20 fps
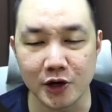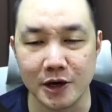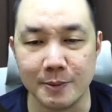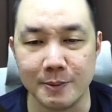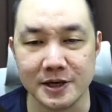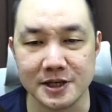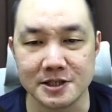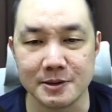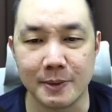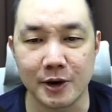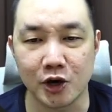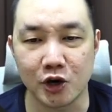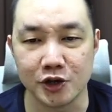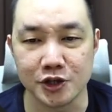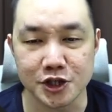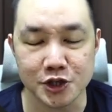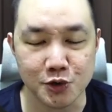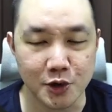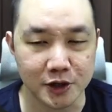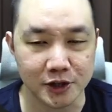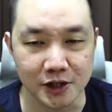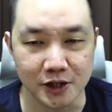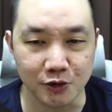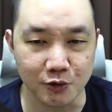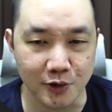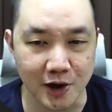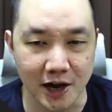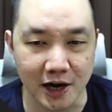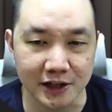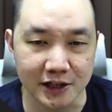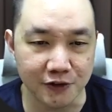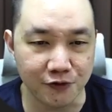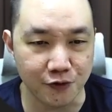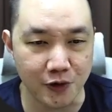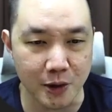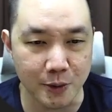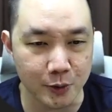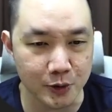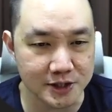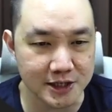it's about constructing reality
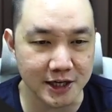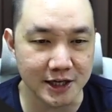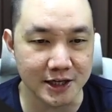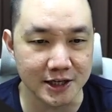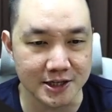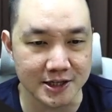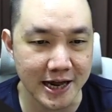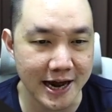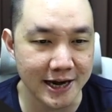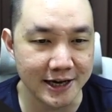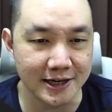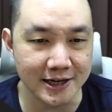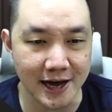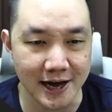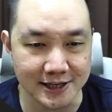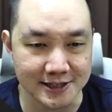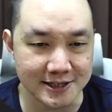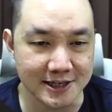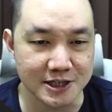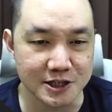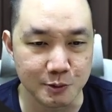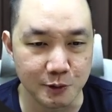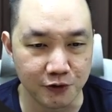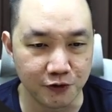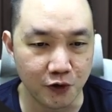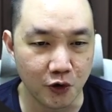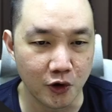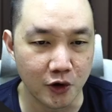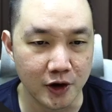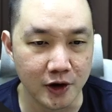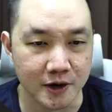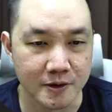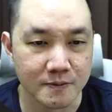frameworks that didn't exist before.